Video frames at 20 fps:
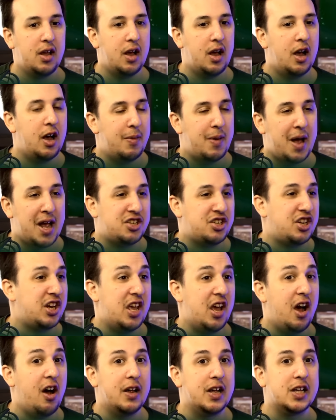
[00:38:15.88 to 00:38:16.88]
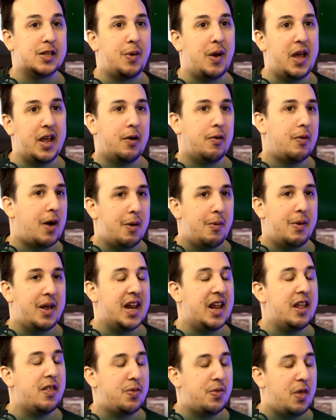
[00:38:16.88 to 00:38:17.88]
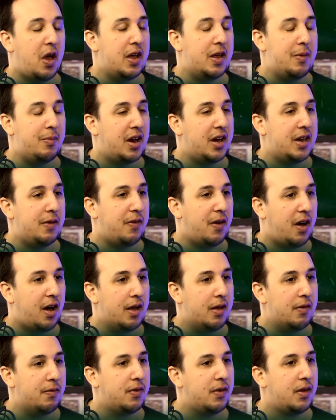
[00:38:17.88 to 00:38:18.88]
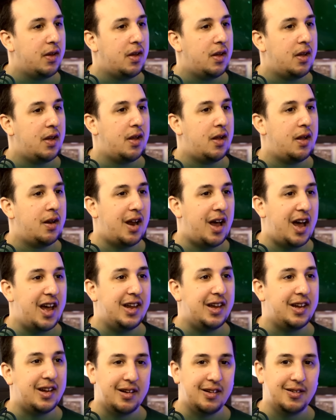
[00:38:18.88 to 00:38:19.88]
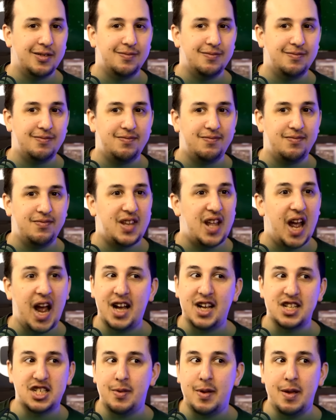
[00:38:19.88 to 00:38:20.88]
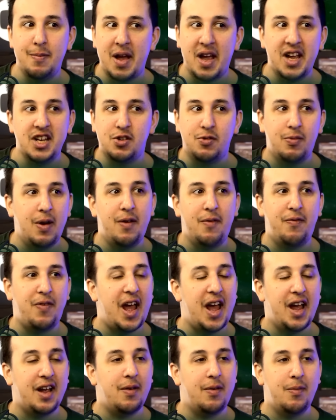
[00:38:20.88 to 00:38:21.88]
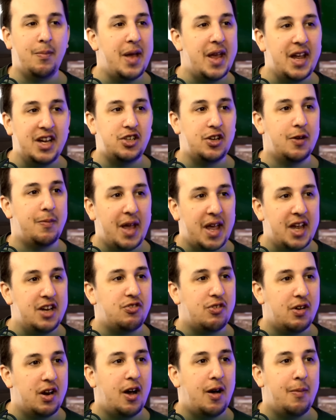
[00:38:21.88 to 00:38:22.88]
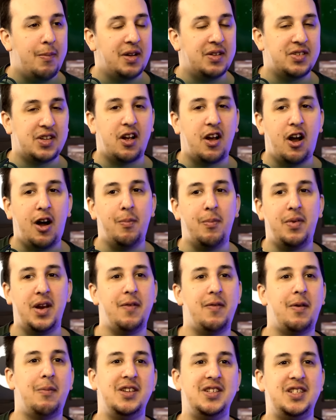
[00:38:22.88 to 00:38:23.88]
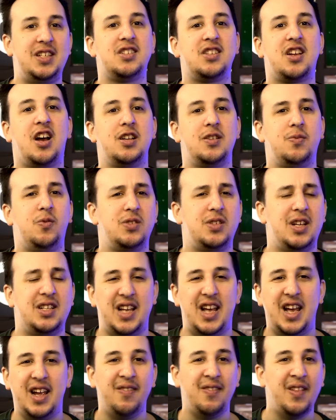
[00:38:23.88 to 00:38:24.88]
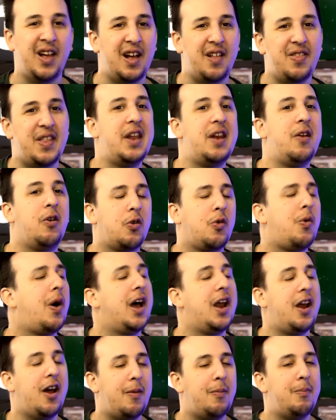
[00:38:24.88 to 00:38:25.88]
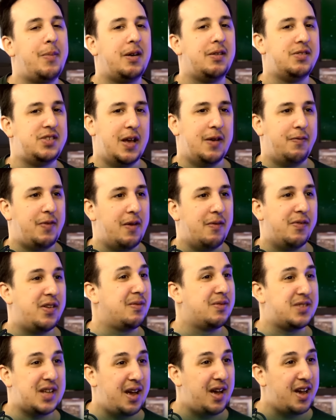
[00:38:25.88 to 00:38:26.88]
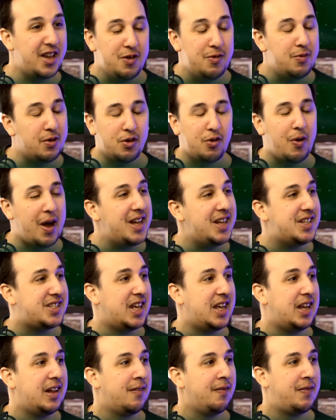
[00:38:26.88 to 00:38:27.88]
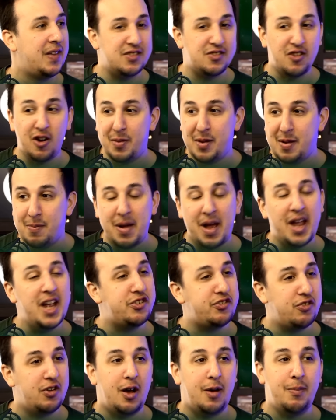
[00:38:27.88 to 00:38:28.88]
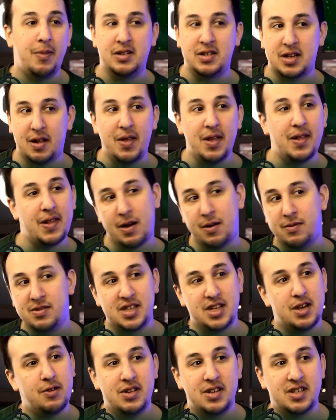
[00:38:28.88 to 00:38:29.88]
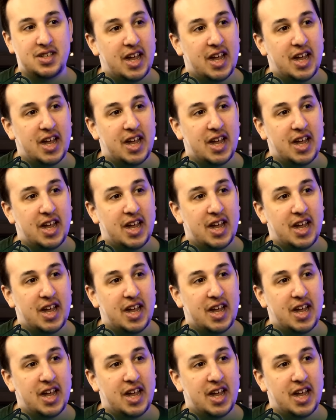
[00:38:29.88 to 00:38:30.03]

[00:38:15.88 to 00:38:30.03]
Um, Ashley Young is playing a right wing. He's thirty bloody five. Mm. Like there has to be major red flag, major, major alarm bells. I can't believe I'm listening to Sky Sports. They're saying they're not quite alarm bells yet for Everton. I was like, are you crazy? There's got to be major alarm bells. I think they're in serious